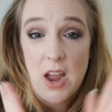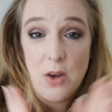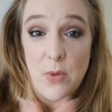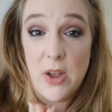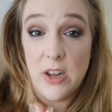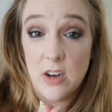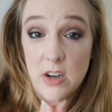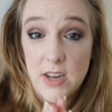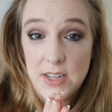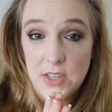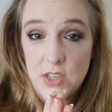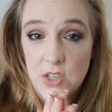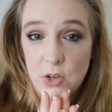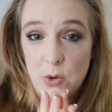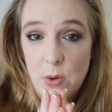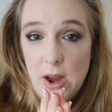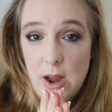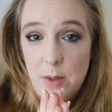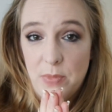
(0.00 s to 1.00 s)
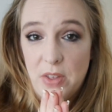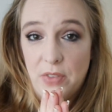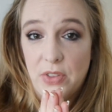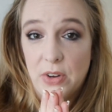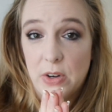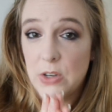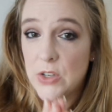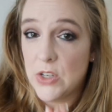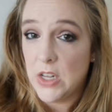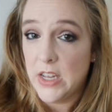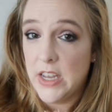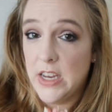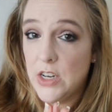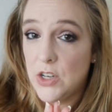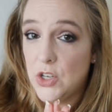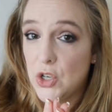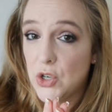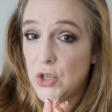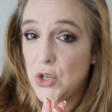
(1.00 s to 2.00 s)
I read on Instagram that they're
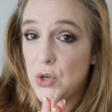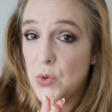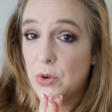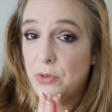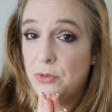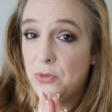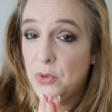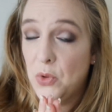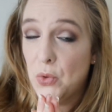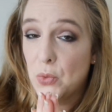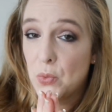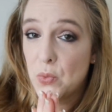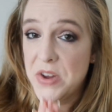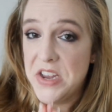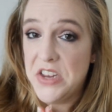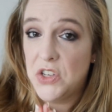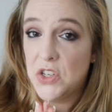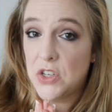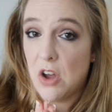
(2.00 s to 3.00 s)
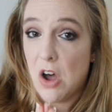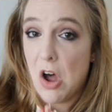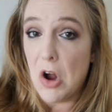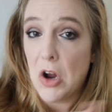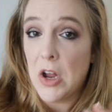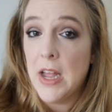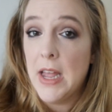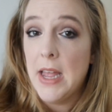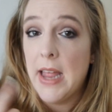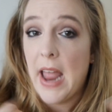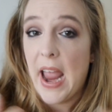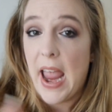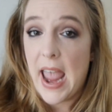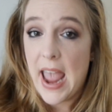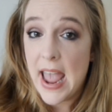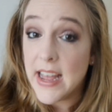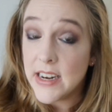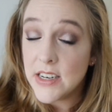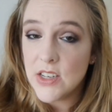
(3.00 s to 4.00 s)
slated to do a full restock
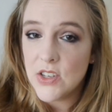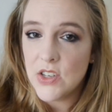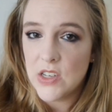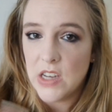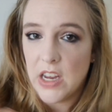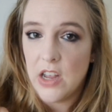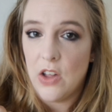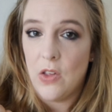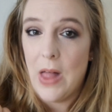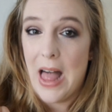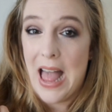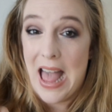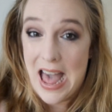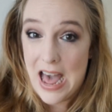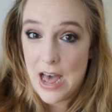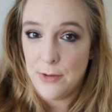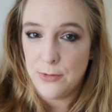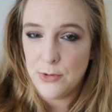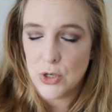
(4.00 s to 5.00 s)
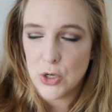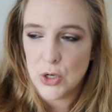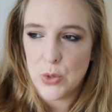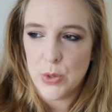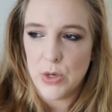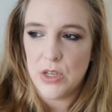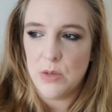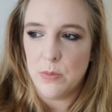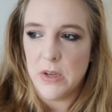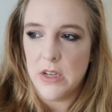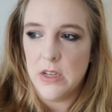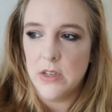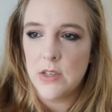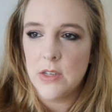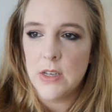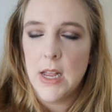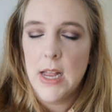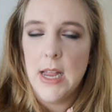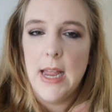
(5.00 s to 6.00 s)
and a sale after
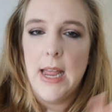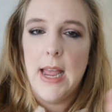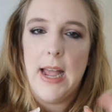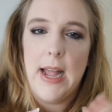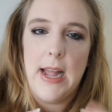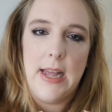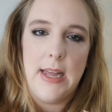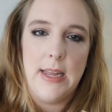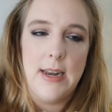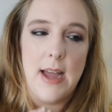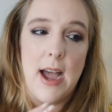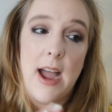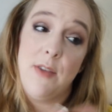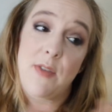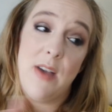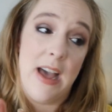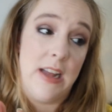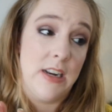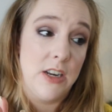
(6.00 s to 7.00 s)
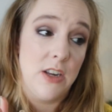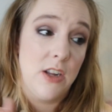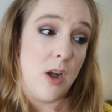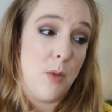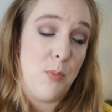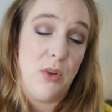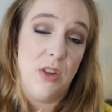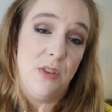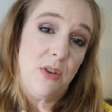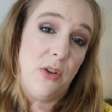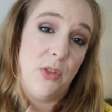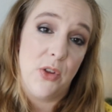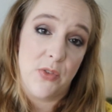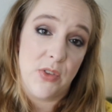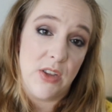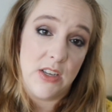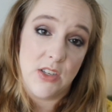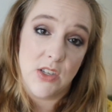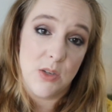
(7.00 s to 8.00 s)
Christmas, and I've added a couple of
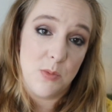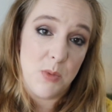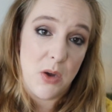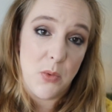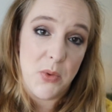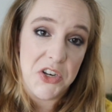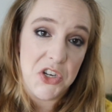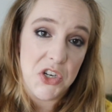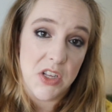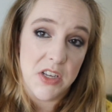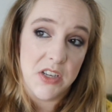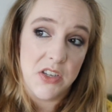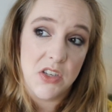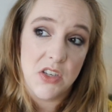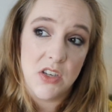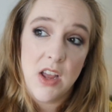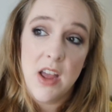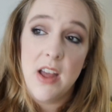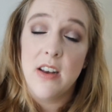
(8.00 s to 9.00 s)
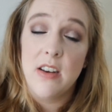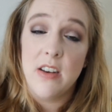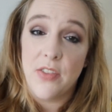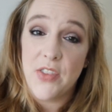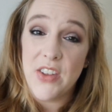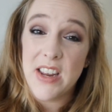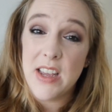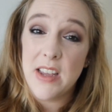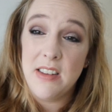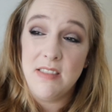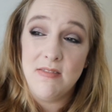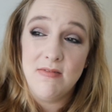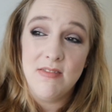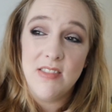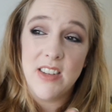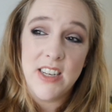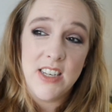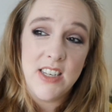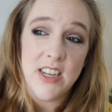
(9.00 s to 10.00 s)
other things to my wish list. Not that I
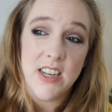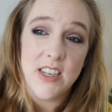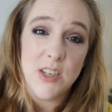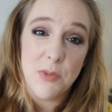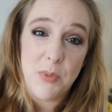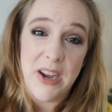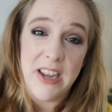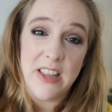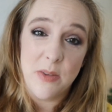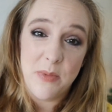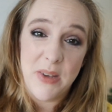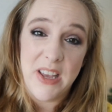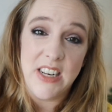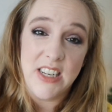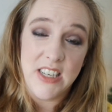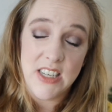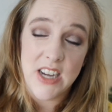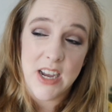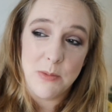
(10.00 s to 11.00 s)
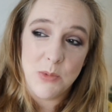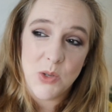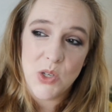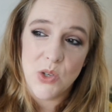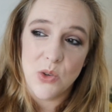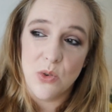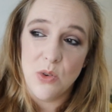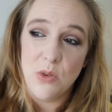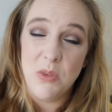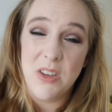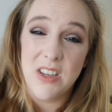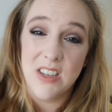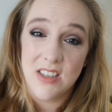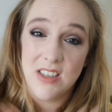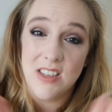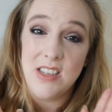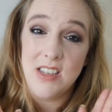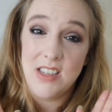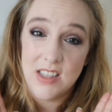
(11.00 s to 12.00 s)
intend to buy them anytime soon,
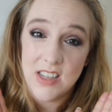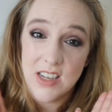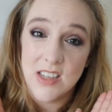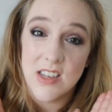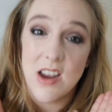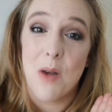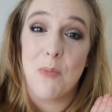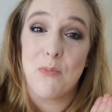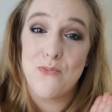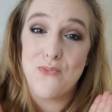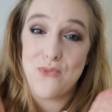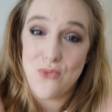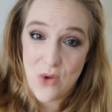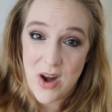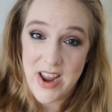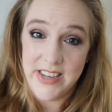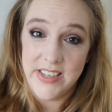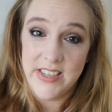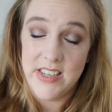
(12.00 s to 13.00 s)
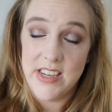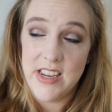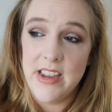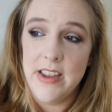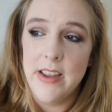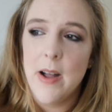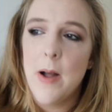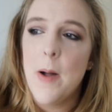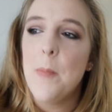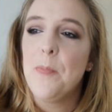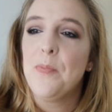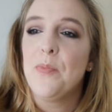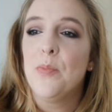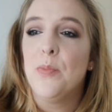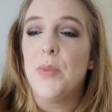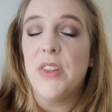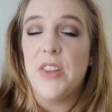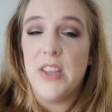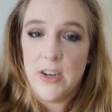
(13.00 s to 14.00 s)
because these things are pricey,
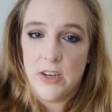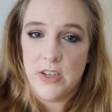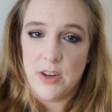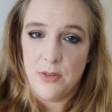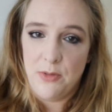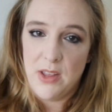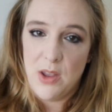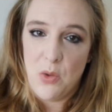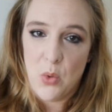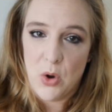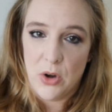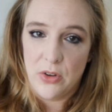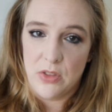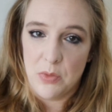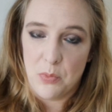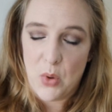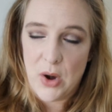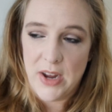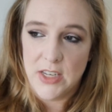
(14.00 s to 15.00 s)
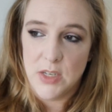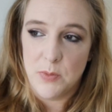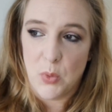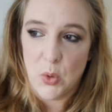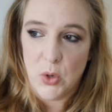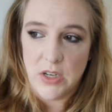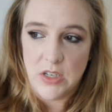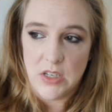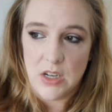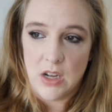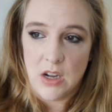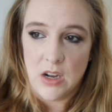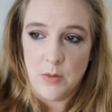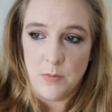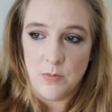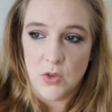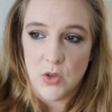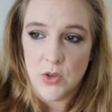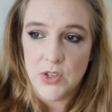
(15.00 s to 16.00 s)
but they are definitely worth the price point.
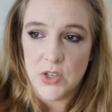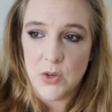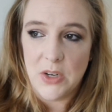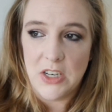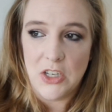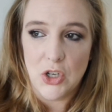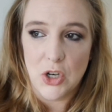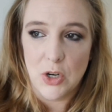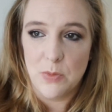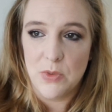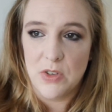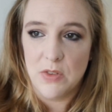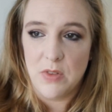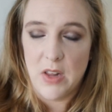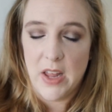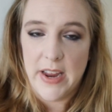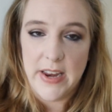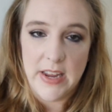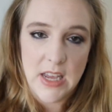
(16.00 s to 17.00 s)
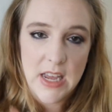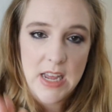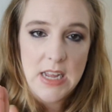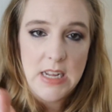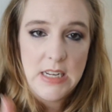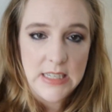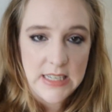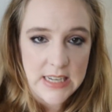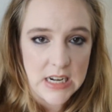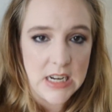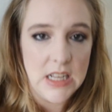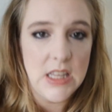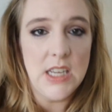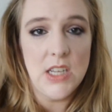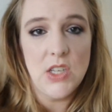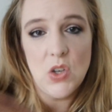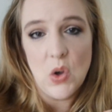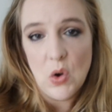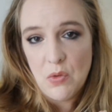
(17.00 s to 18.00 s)
Also in terms of like getting
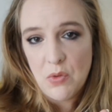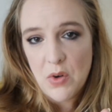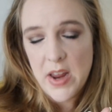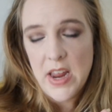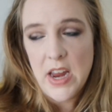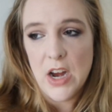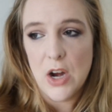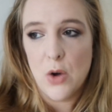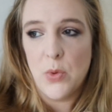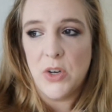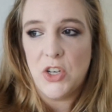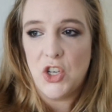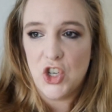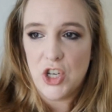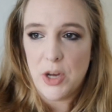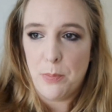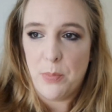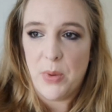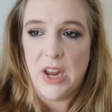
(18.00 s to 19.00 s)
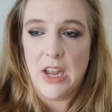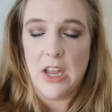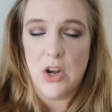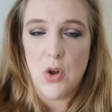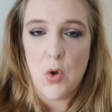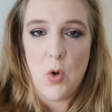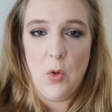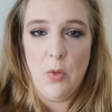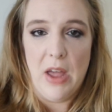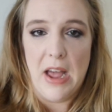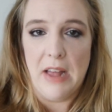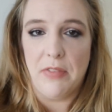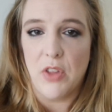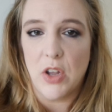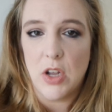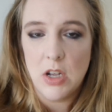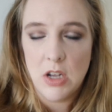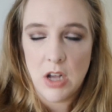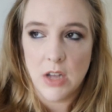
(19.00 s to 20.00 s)
things over here with shipping and all
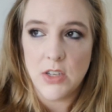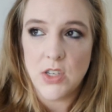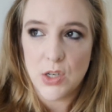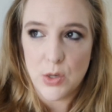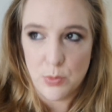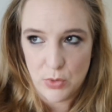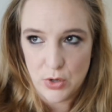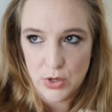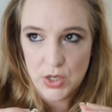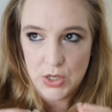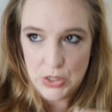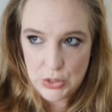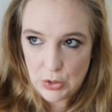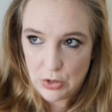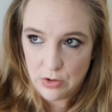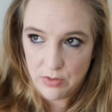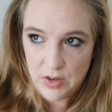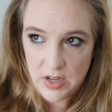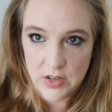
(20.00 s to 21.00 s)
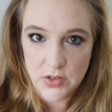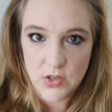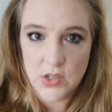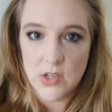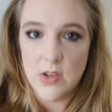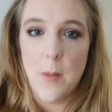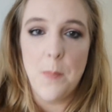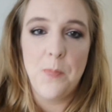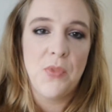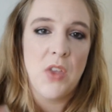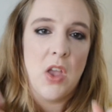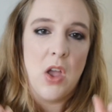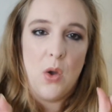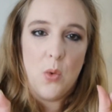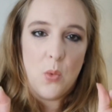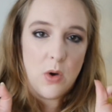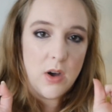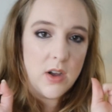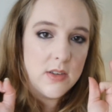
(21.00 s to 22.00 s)
that, the customer service
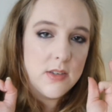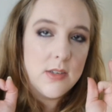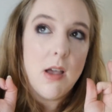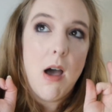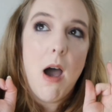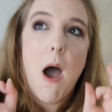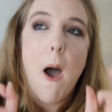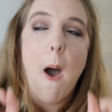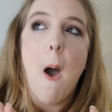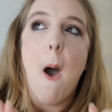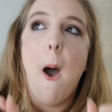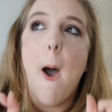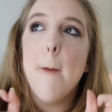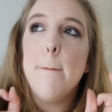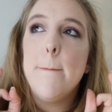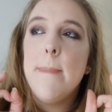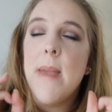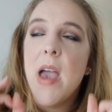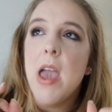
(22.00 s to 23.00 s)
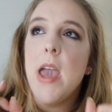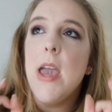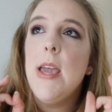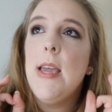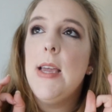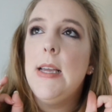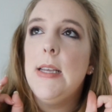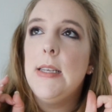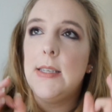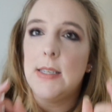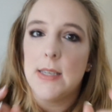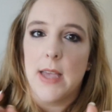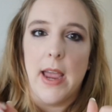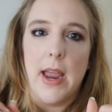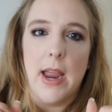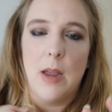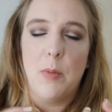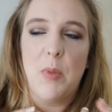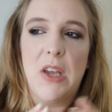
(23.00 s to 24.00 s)
was
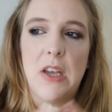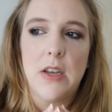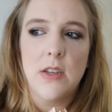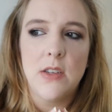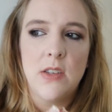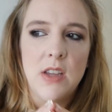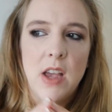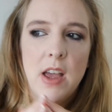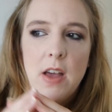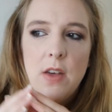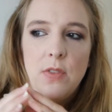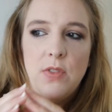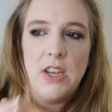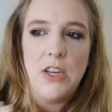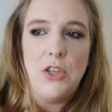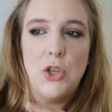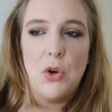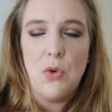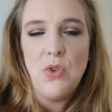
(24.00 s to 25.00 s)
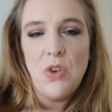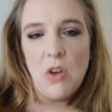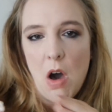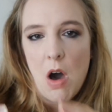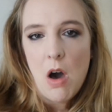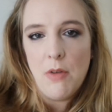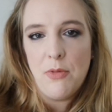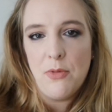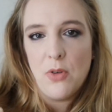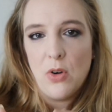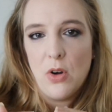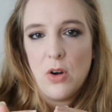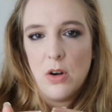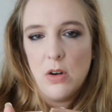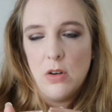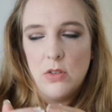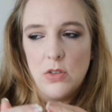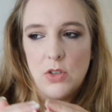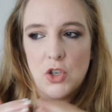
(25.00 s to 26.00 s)
amazing because they don't
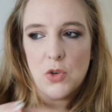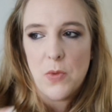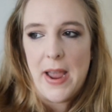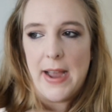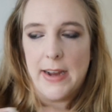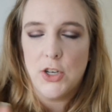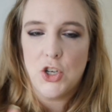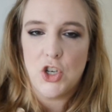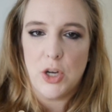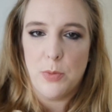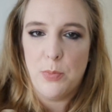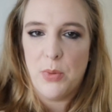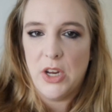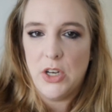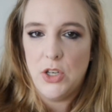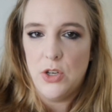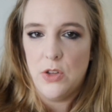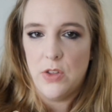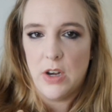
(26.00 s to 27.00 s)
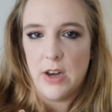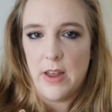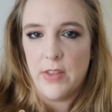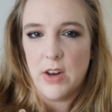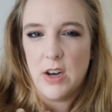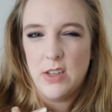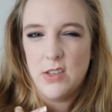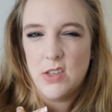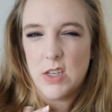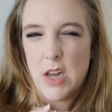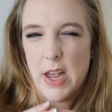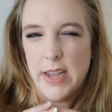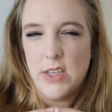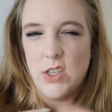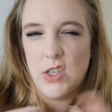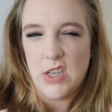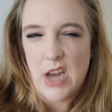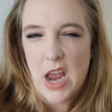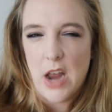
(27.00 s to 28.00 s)
offer tracked shipping to the Netherlands
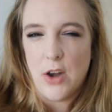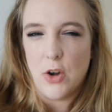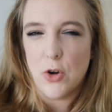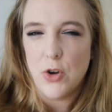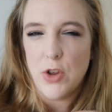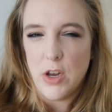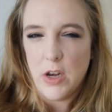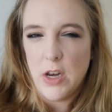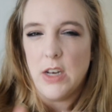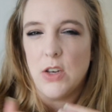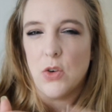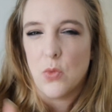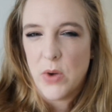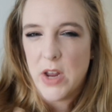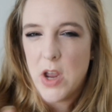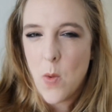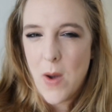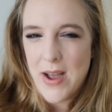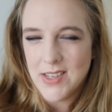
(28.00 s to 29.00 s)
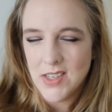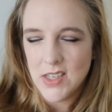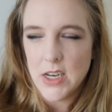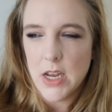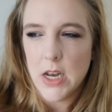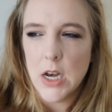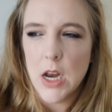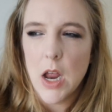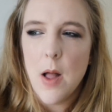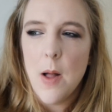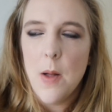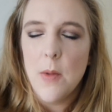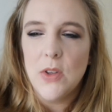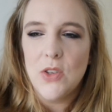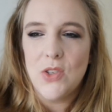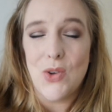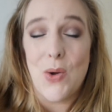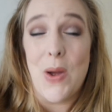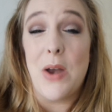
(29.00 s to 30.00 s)
like standard. You need to request it.
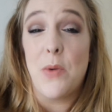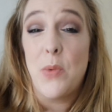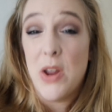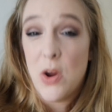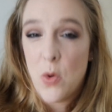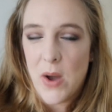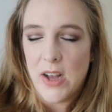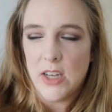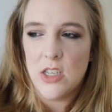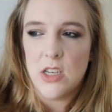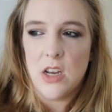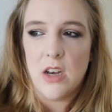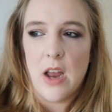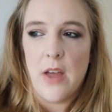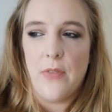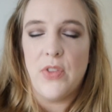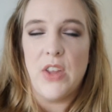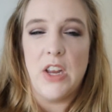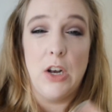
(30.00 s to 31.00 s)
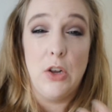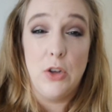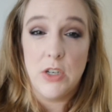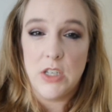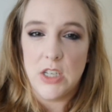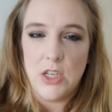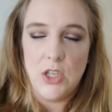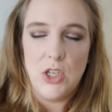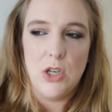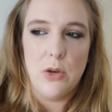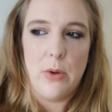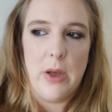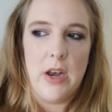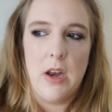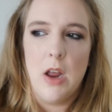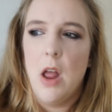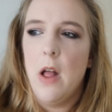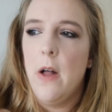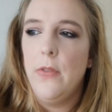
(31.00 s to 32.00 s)
So I requested that, they looked into
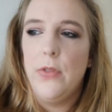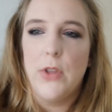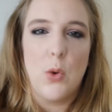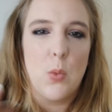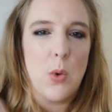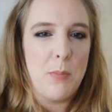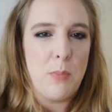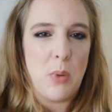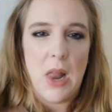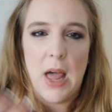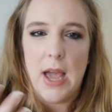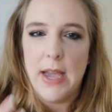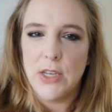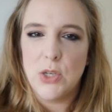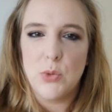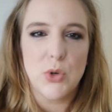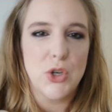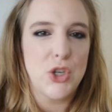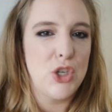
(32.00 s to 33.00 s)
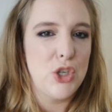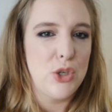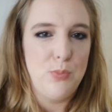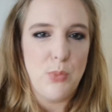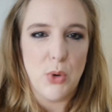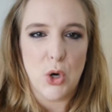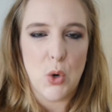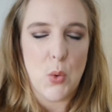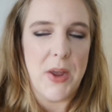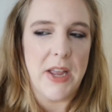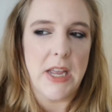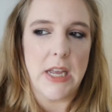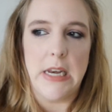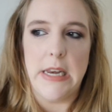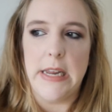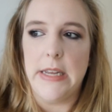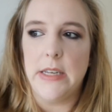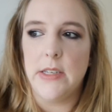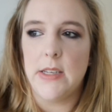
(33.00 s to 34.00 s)
it. The replies were super quick
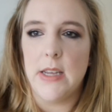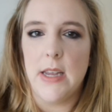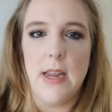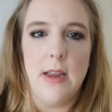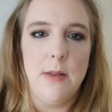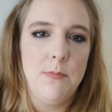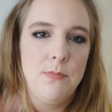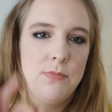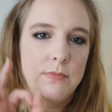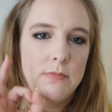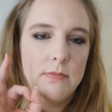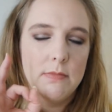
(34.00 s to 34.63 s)
and easy.